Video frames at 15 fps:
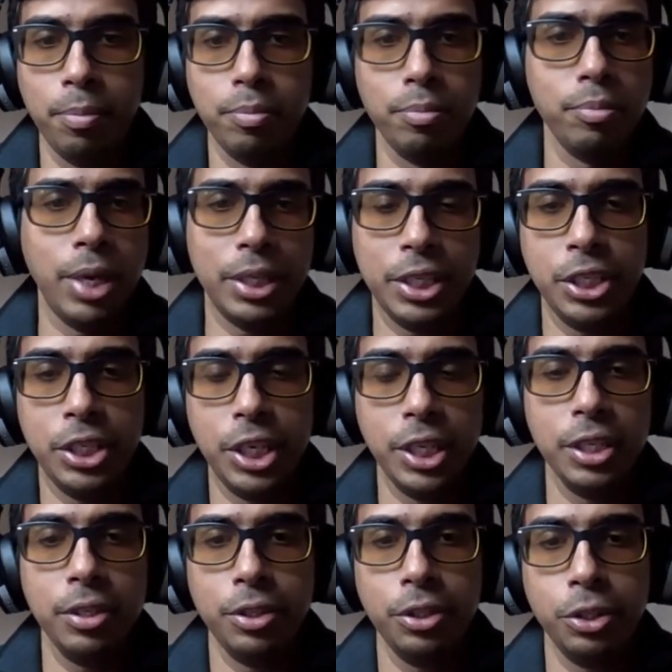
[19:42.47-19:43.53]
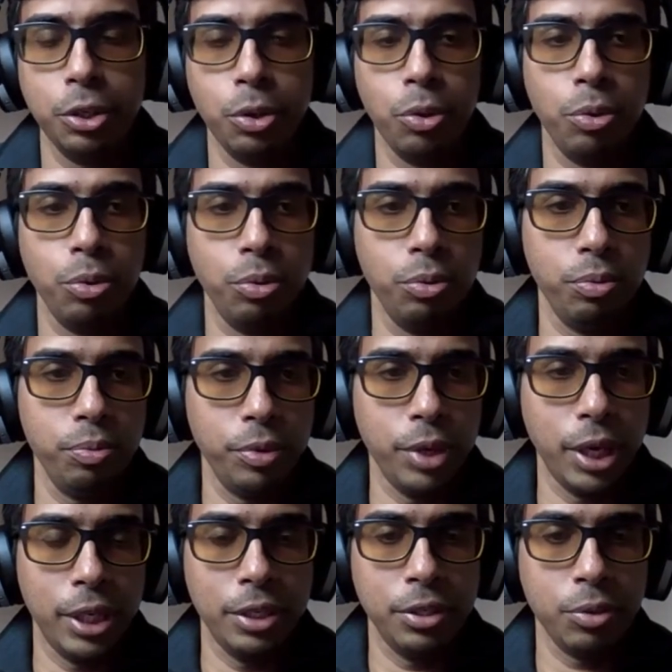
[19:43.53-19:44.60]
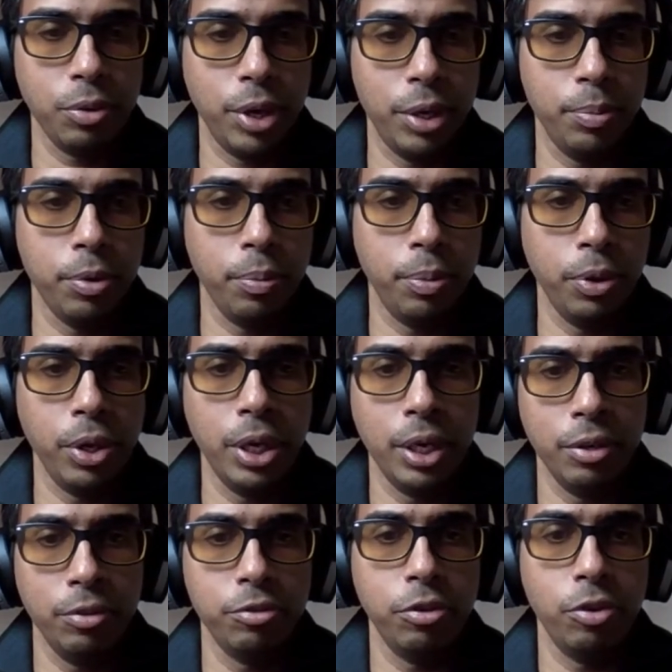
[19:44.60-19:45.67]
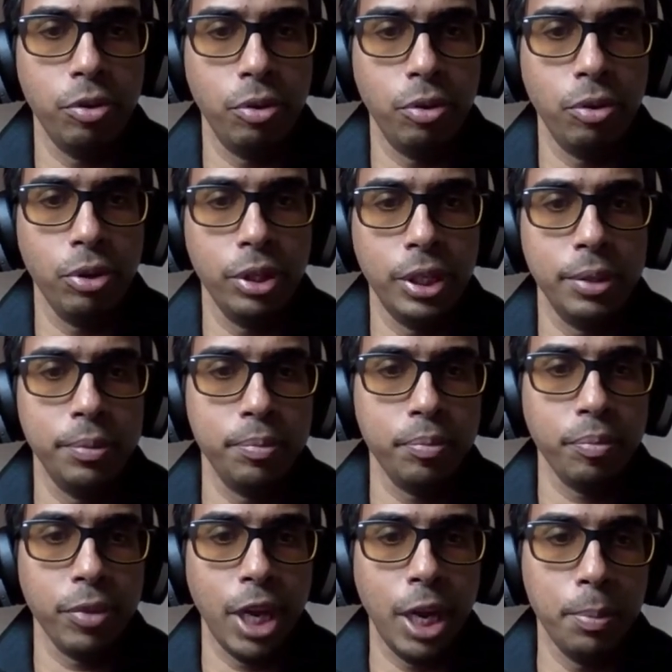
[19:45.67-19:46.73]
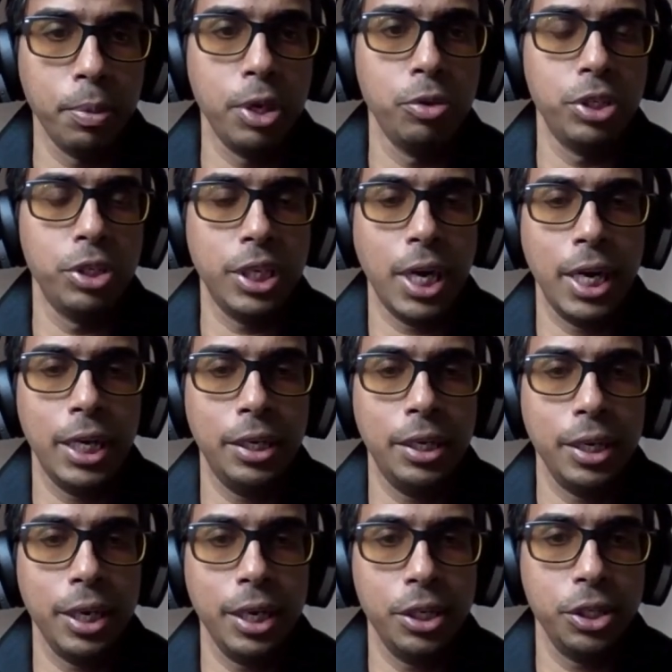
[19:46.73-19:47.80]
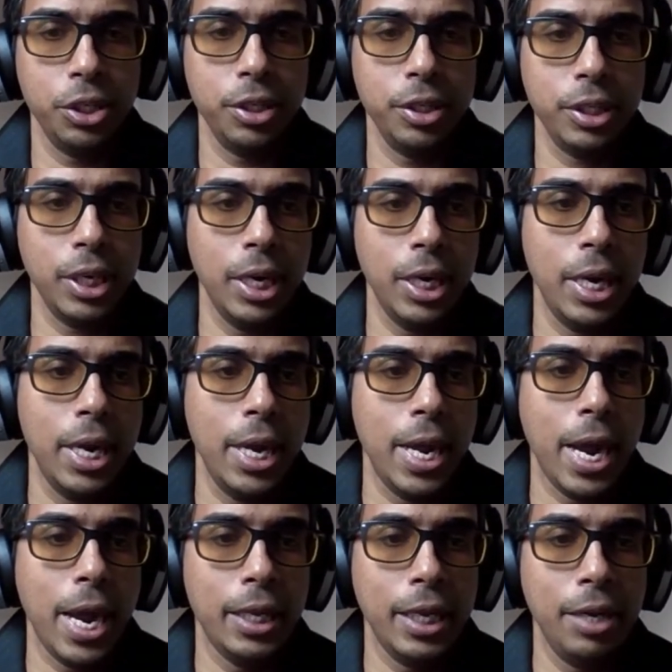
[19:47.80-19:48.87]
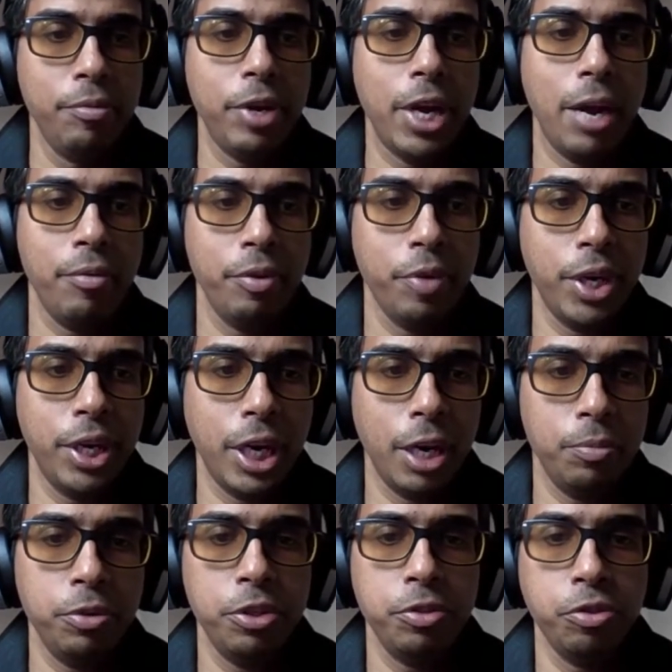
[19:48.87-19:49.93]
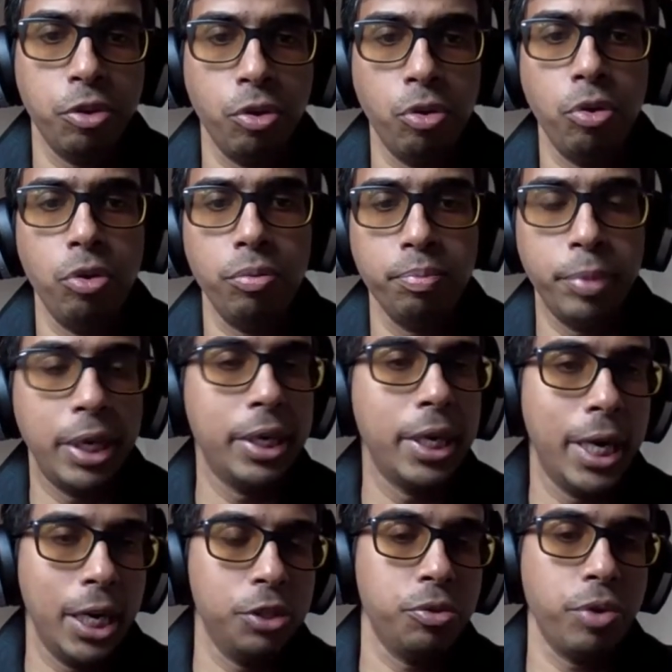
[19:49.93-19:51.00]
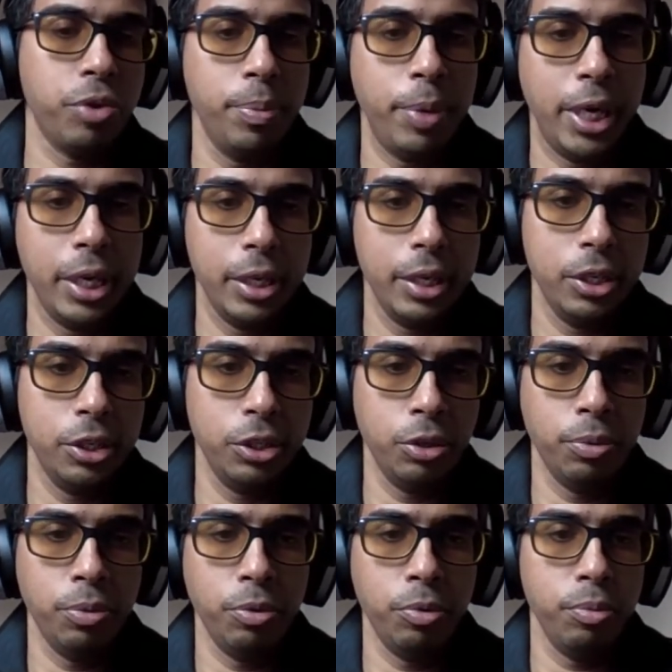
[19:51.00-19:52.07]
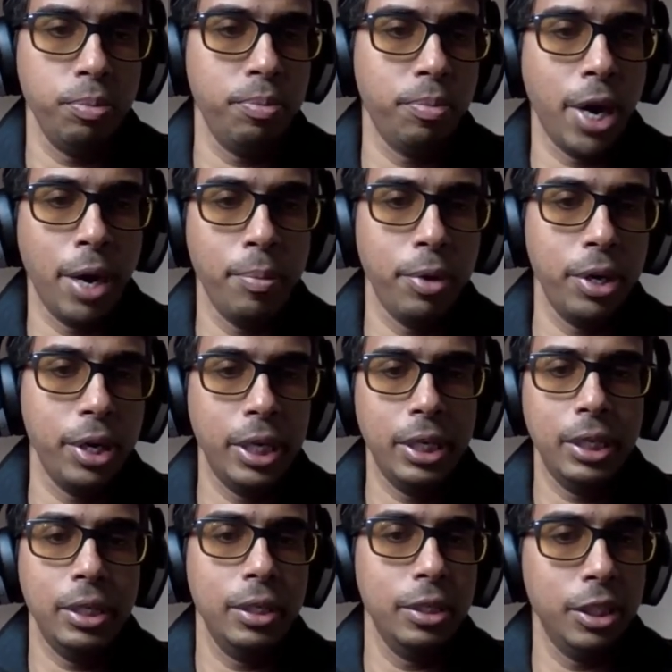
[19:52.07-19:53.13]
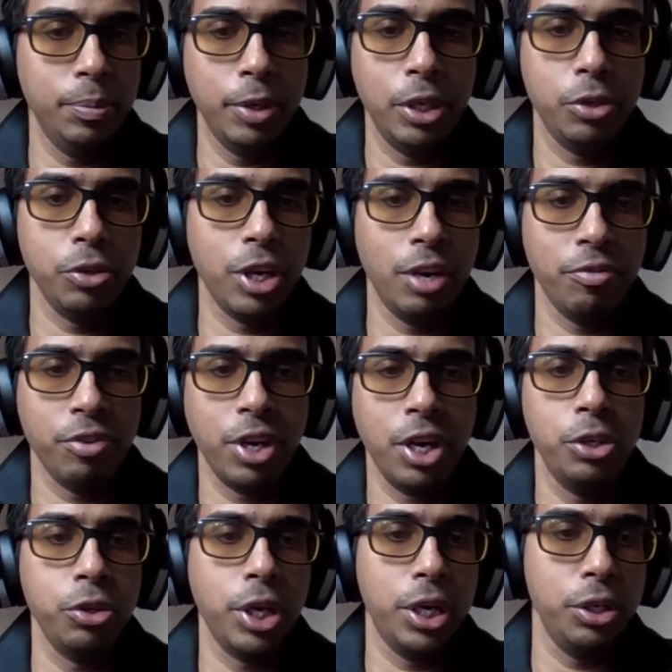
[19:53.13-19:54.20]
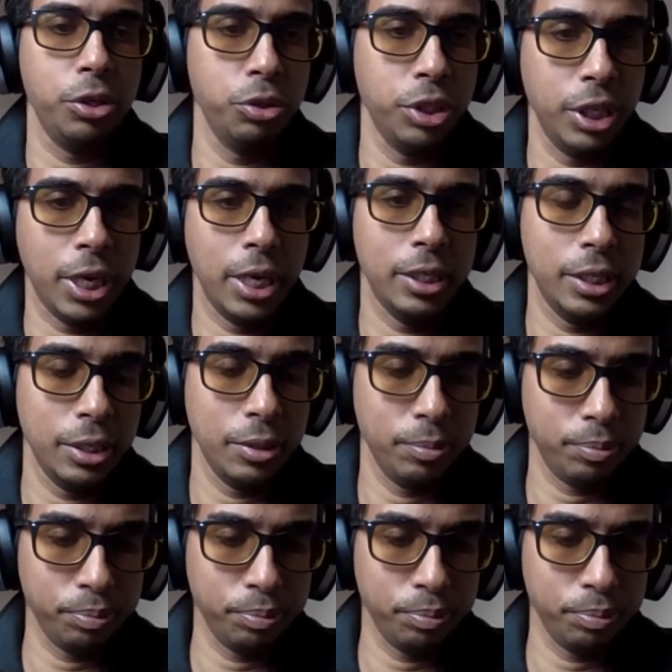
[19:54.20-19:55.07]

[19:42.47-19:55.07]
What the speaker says: messaging. So that is quite popular for all the MQ style integrations. And then we have Event Hubs for big data streaming. So primarily similar to Kafka, you can use it as a